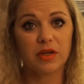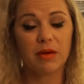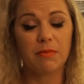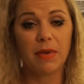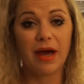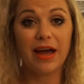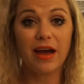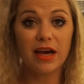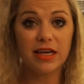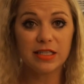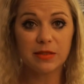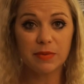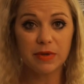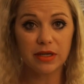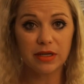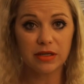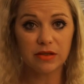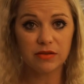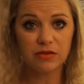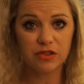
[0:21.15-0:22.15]
My
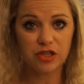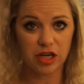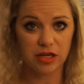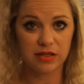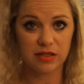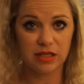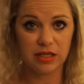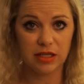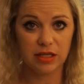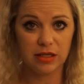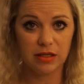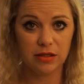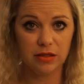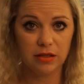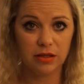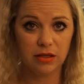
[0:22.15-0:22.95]
husband, Justin,